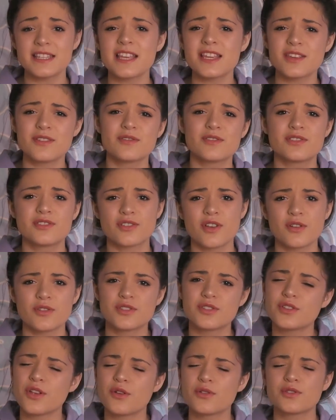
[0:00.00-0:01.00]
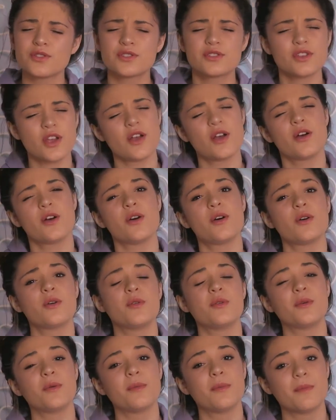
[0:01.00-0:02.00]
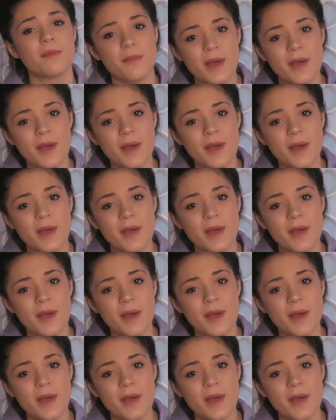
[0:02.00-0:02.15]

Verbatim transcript: Thank you so, so, so